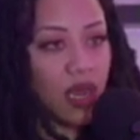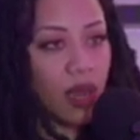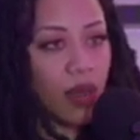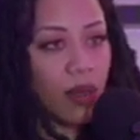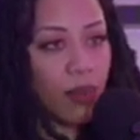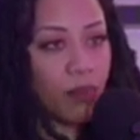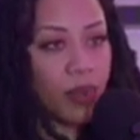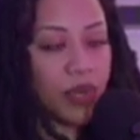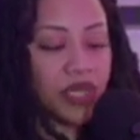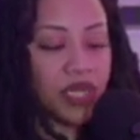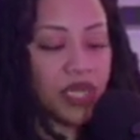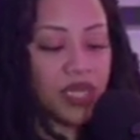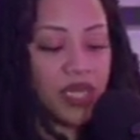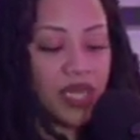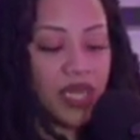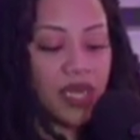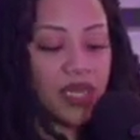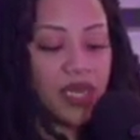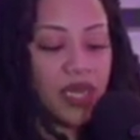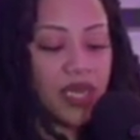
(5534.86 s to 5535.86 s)
But the
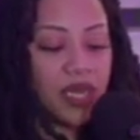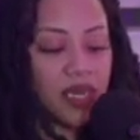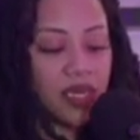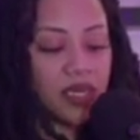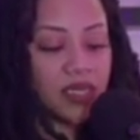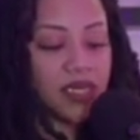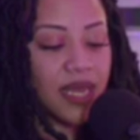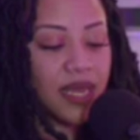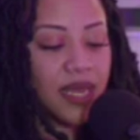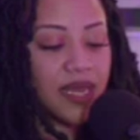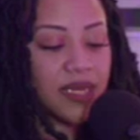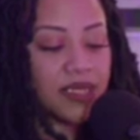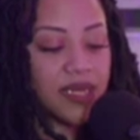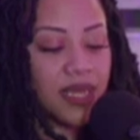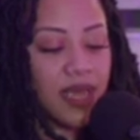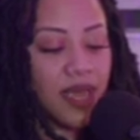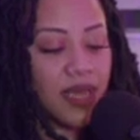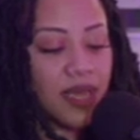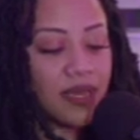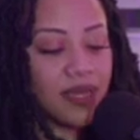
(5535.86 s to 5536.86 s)
thing is, like I
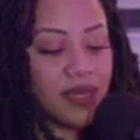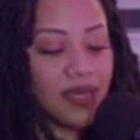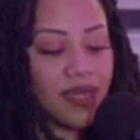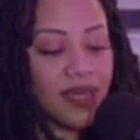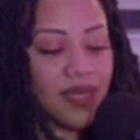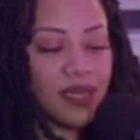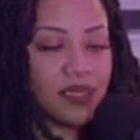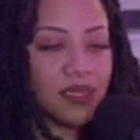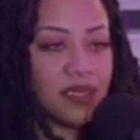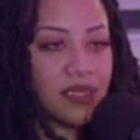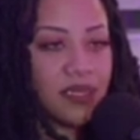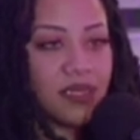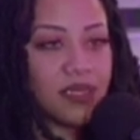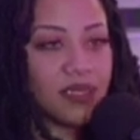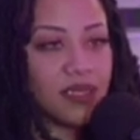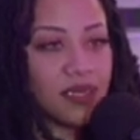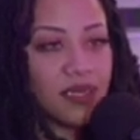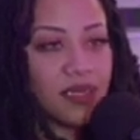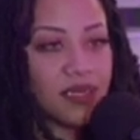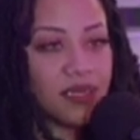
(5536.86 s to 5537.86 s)
said,
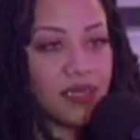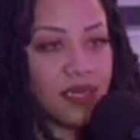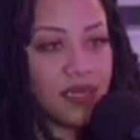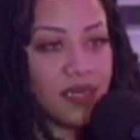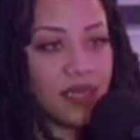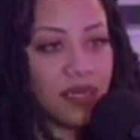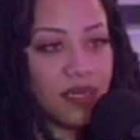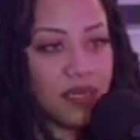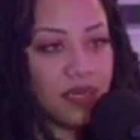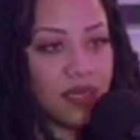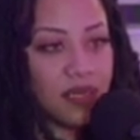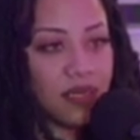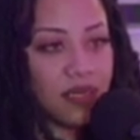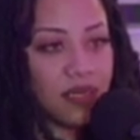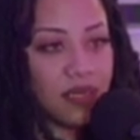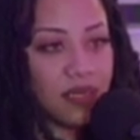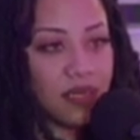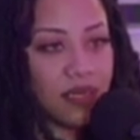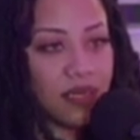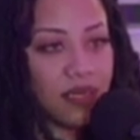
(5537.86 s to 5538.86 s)
consistency.
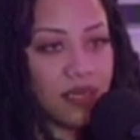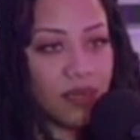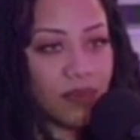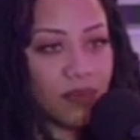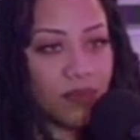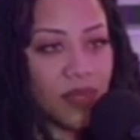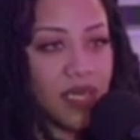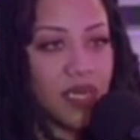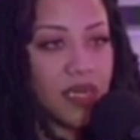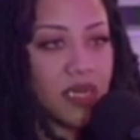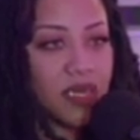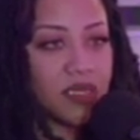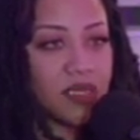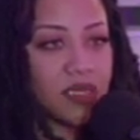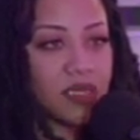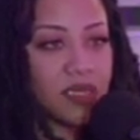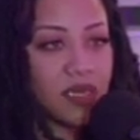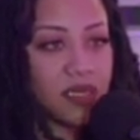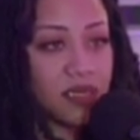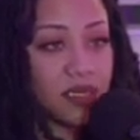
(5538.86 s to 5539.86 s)
Be
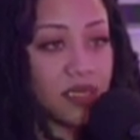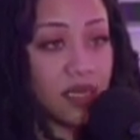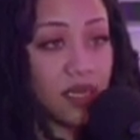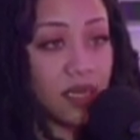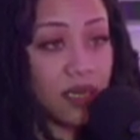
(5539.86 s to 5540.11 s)
consistent.